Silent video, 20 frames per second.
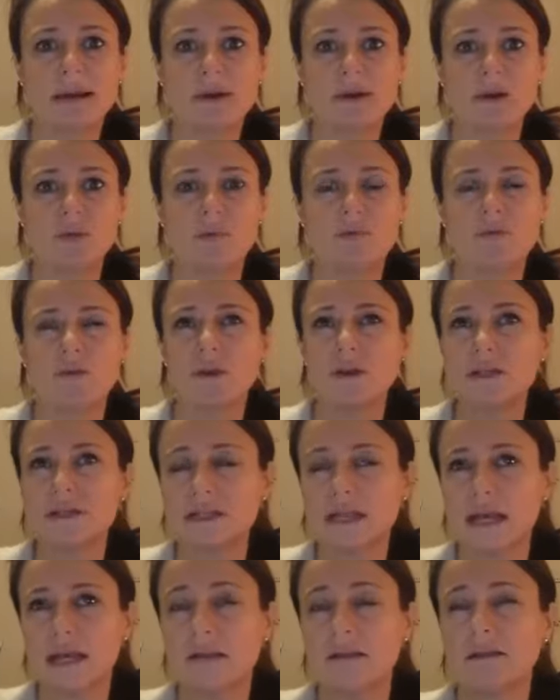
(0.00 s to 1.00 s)
Confidence.
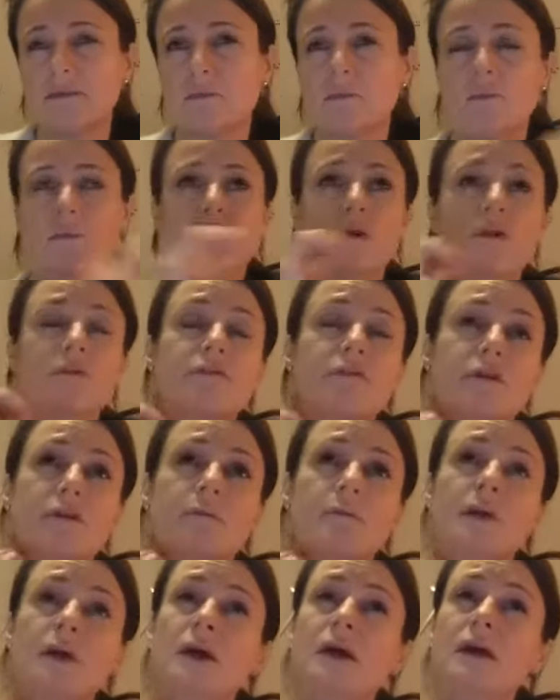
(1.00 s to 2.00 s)
And one of
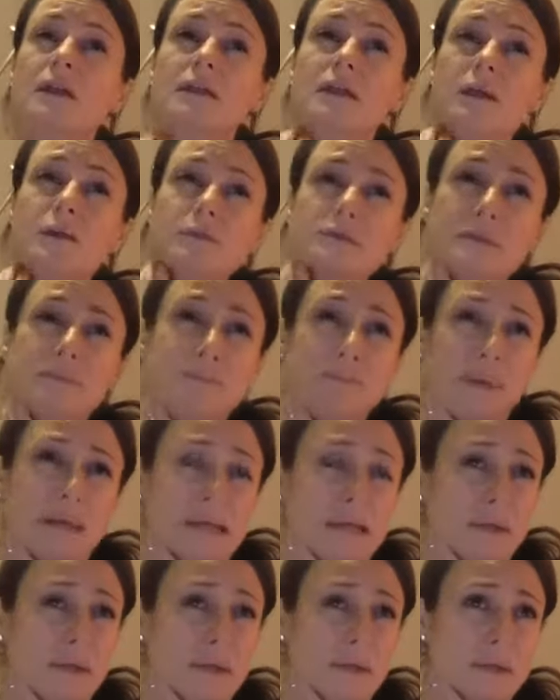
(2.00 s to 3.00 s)
them, there was
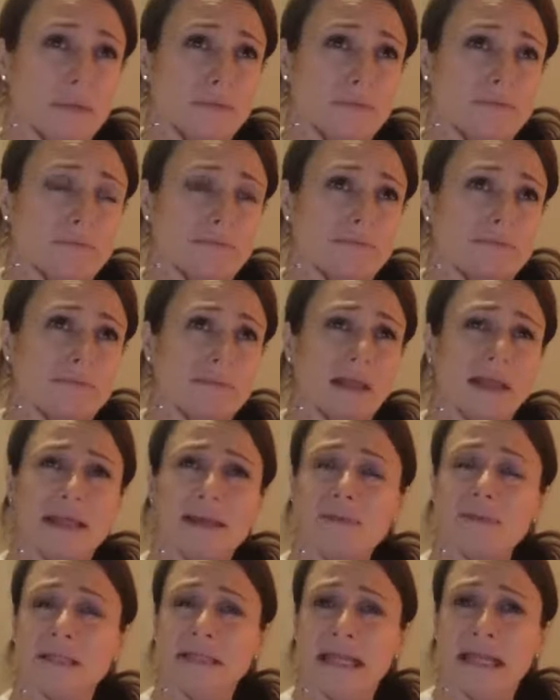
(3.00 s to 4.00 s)
about, I think it
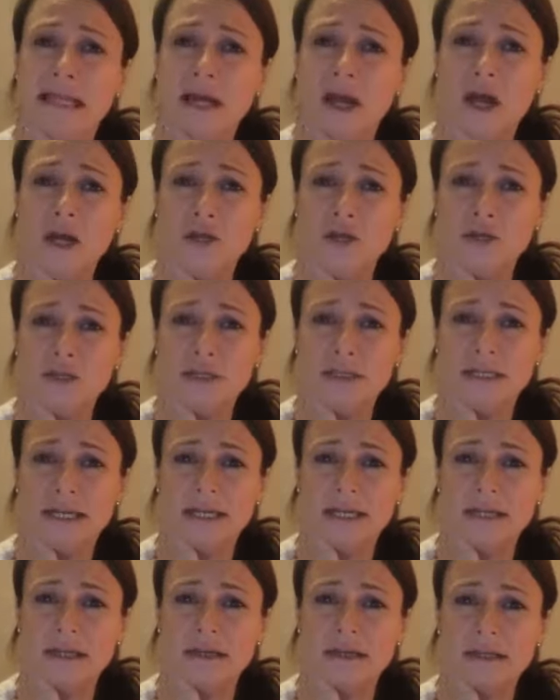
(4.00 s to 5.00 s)
was nearly 100
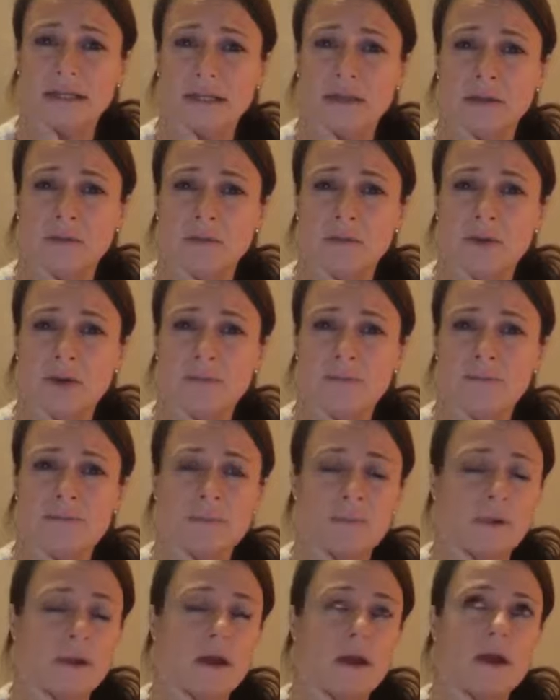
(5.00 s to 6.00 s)
delegates in the room.
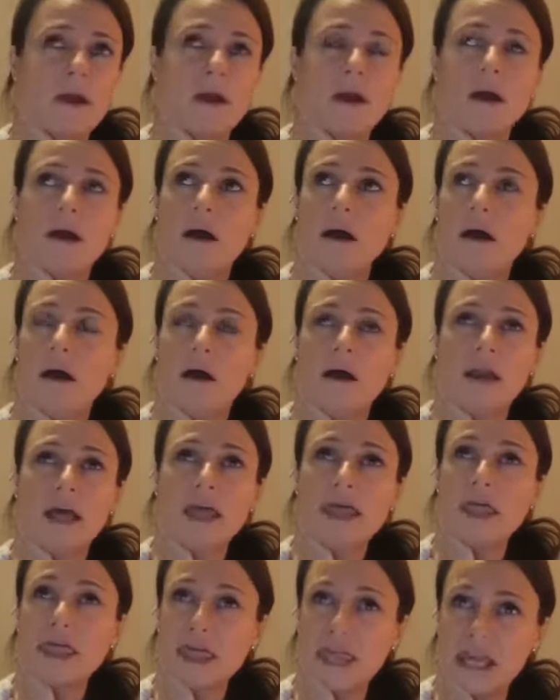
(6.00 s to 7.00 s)
And I
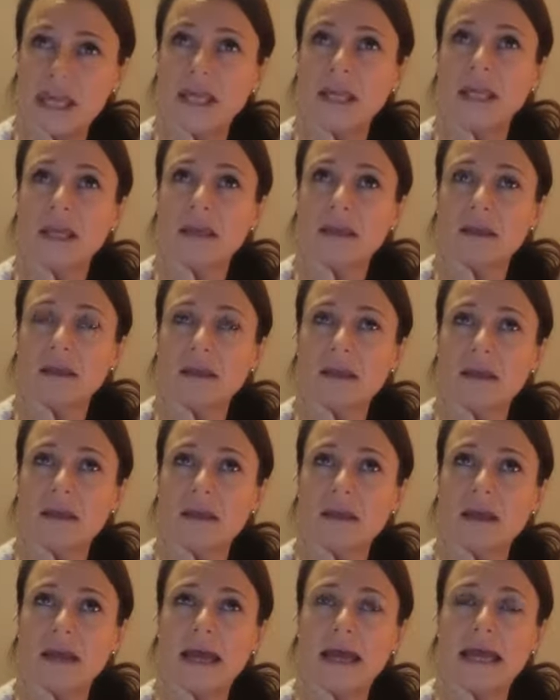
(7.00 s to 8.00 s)
think,
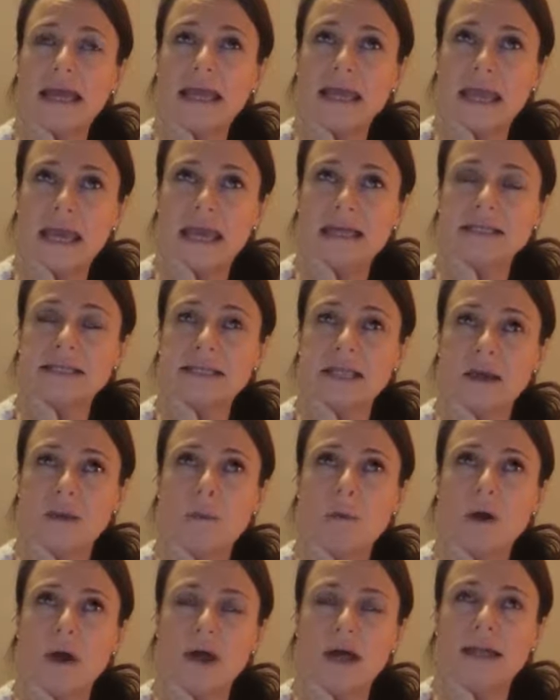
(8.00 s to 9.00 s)
at a guess, there
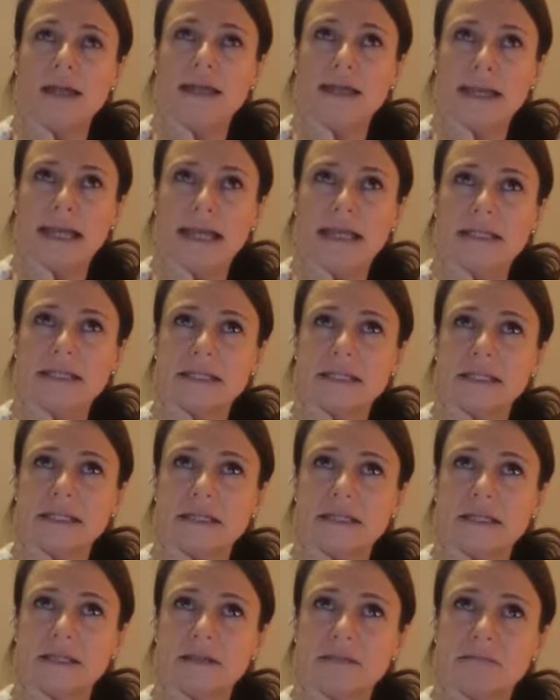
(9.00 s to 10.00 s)
were at least